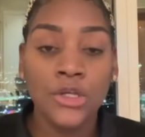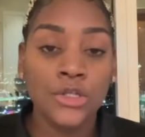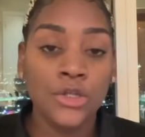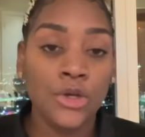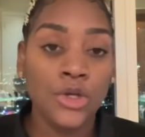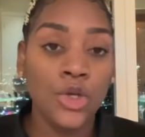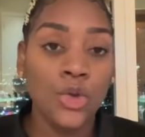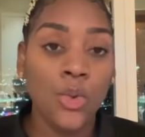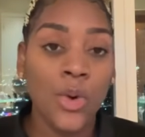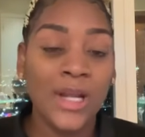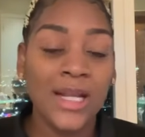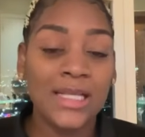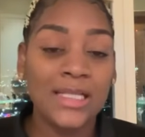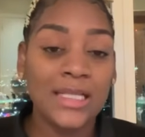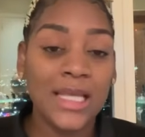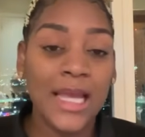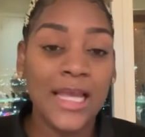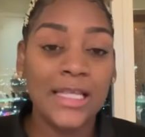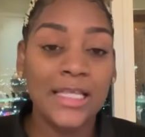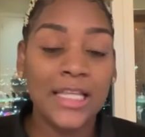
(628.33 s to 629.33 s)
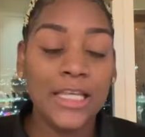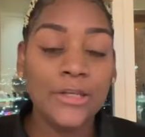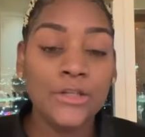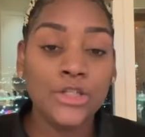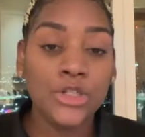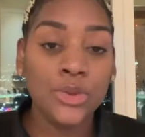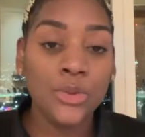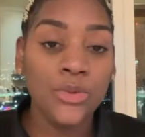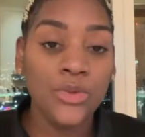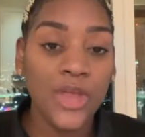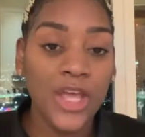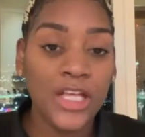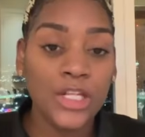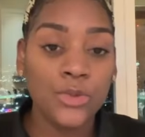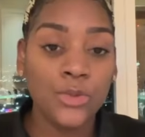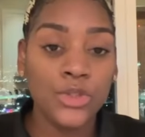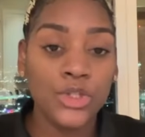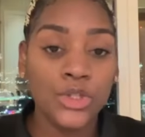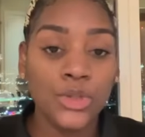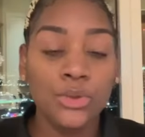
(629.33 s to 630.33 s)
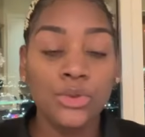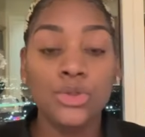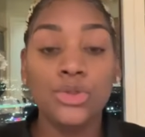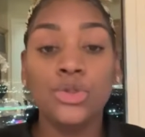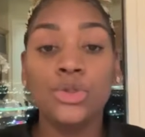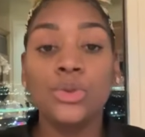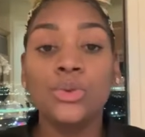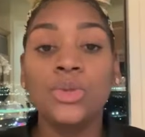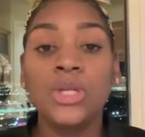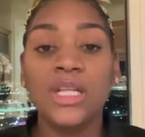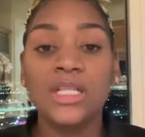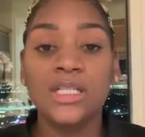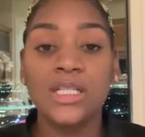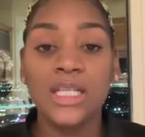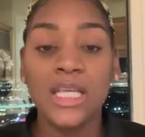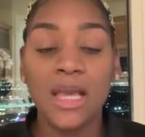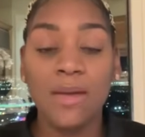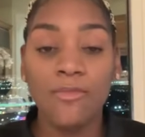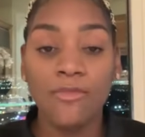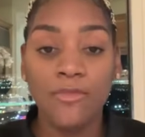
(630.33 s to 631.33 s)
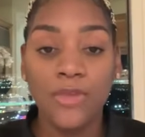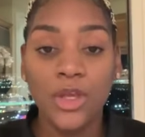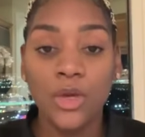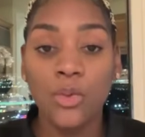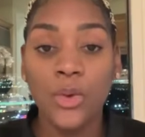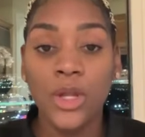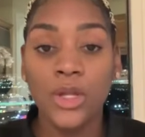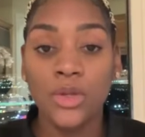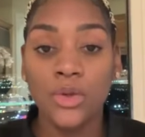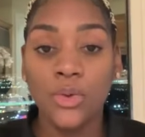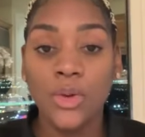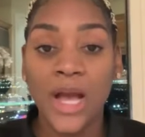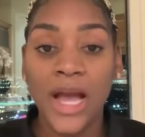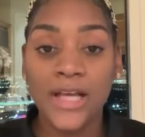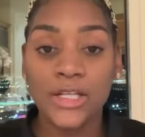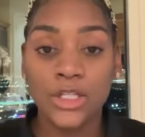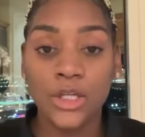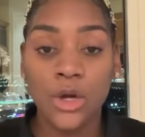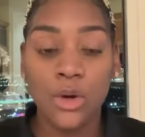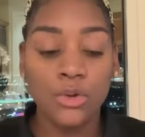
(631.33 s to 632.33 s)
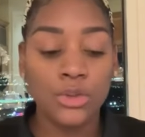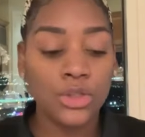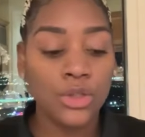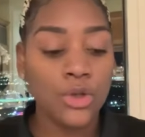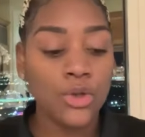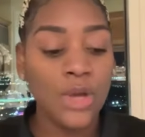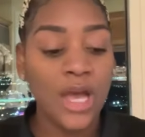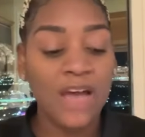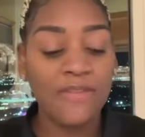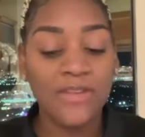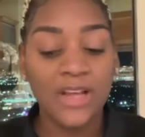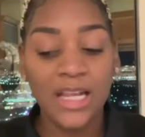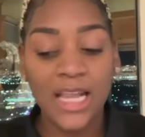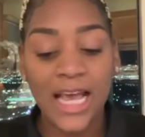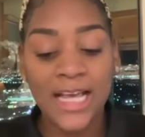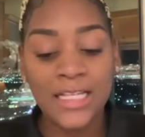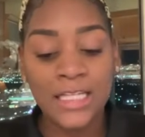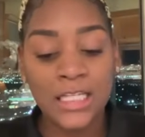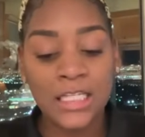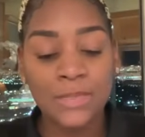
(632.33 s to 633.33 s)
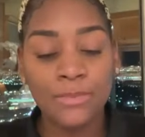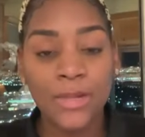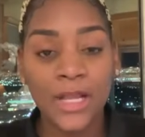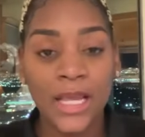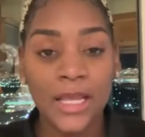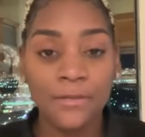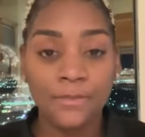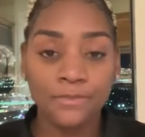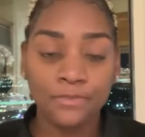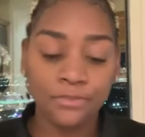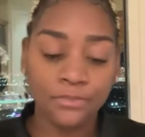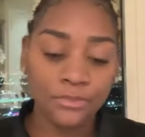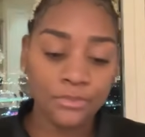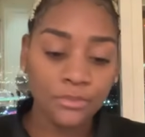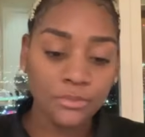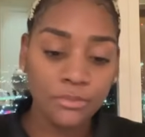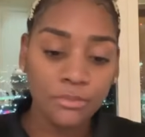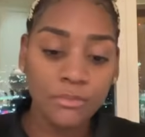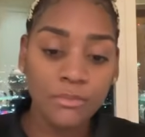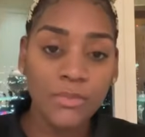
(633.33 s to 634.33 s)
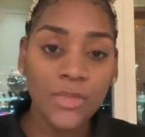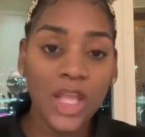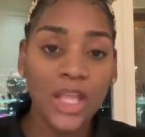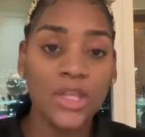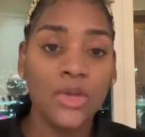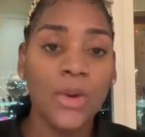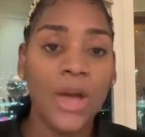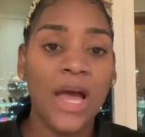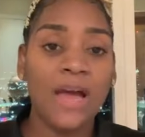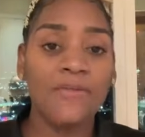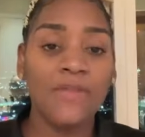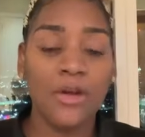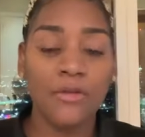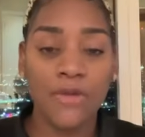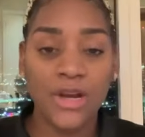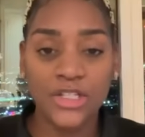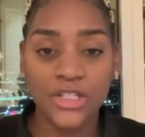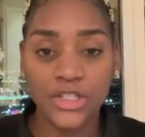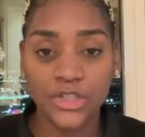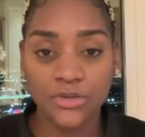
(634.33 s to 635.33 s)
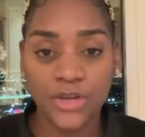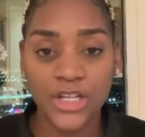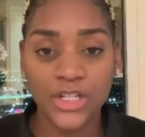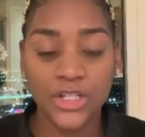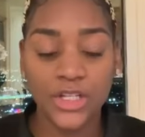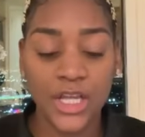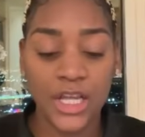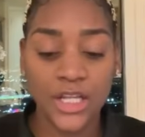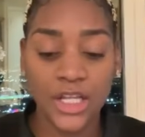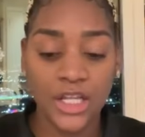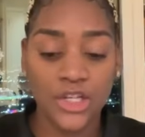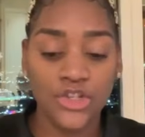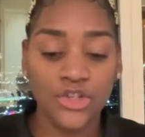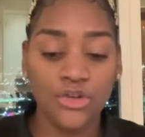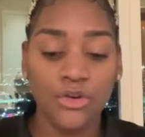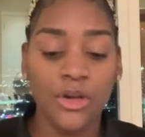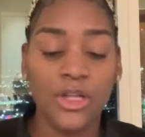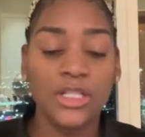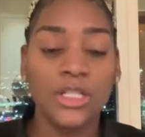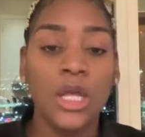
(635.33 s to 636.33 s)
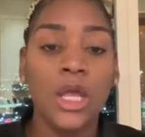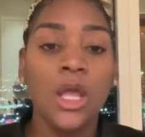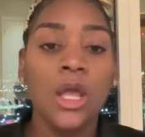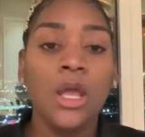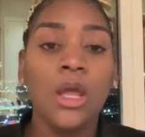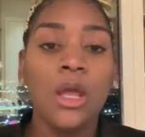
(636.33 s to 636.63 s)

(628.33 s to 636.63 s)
So you want to take these two things with you to the DMV when you guys go. So you have your license plate, you have your registration and your insurance